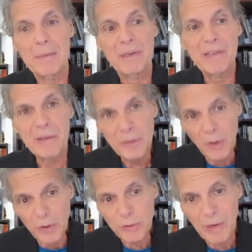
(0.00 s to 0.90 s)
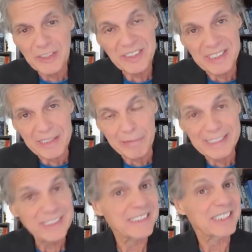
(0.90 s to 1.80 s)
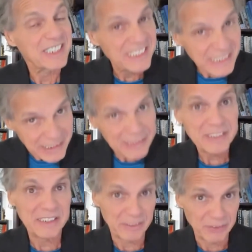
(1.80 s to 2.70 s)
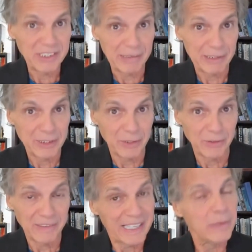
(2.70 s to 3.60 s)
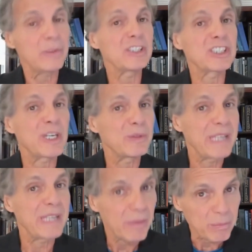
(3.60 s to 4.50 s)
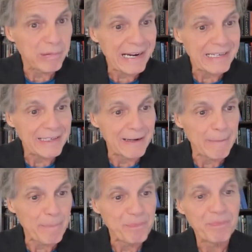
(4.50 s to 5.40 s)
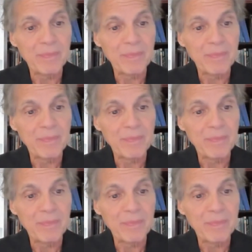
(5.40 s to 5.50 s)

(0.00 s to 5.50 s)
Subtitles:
But there are no drugs that increase the synthesis of serotonin. They can only slow down the breakdown.